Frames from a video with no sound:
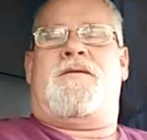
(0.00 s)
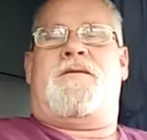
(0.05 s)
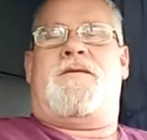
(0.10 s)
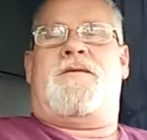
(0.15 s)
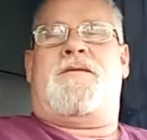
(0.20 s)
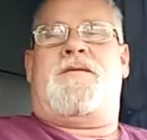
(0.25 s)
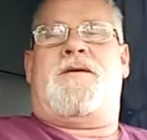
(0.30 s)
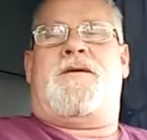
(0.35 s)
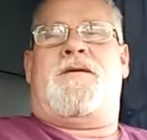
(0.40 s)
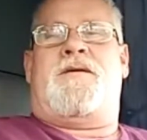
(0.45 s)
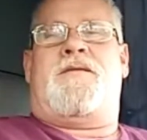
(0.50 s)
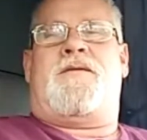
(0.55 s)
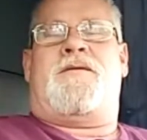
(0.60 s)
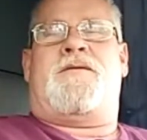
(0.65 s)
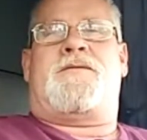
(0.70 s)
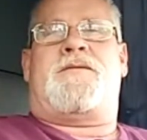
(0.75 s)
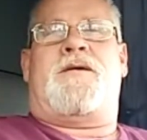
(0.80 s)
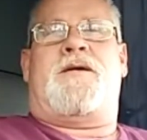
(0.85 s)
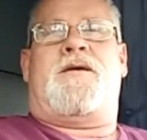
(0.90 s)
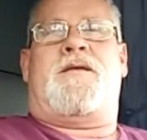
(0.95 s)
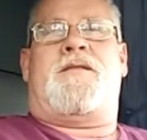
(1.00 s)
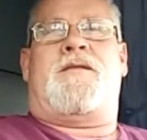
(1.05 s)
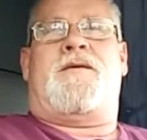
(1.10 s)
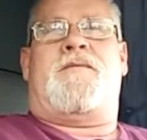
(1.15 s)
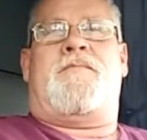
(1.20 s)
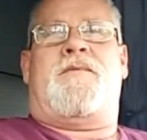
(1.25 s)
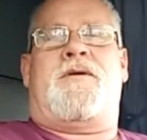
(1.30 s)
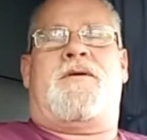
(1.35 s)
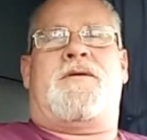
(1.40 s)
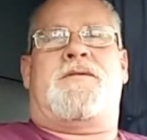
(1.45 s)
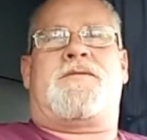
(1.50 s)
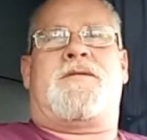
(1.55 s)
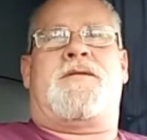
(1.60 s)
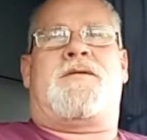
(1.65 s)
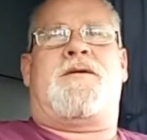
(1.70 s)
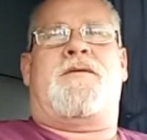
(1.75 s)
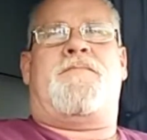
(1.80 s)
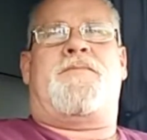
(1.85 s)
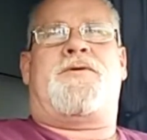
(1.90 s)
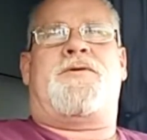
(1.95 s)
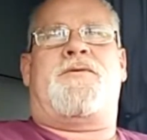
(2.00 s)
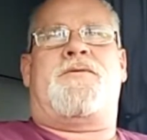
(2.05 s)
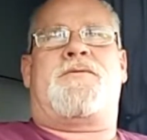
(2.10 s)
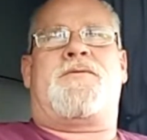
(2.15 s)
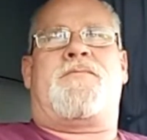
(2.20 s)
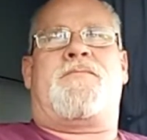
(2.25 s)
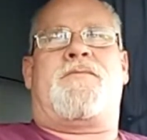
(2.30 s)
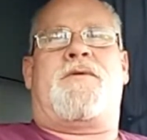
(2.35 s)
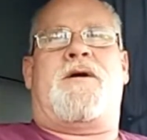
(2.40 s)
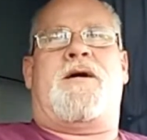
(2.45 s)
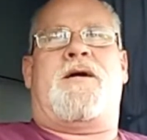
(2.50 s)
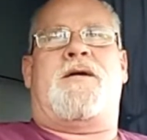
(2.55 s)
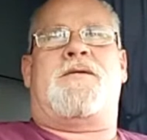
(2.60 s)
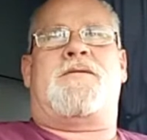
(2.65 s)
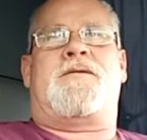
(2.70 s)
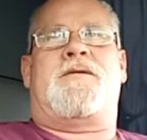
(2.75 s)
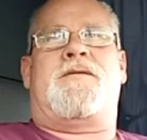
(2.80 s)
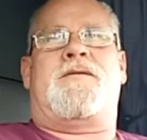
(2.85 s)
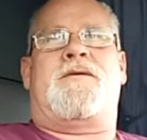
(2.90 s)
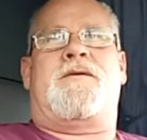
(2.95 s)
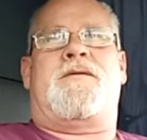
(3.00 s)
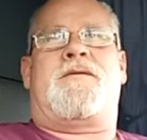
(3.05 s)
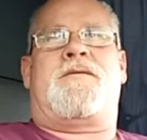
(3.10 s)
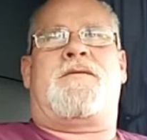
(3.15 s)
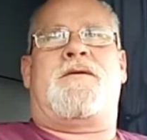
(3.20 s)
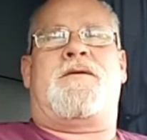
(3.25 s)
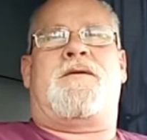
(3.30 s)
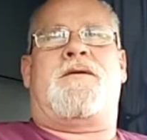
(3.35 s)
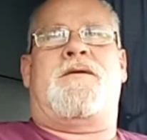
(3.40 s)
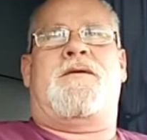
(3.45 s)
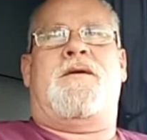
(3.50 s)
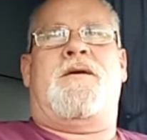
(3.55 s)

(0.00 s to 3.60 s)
they're saying that because the temperatures are rising, that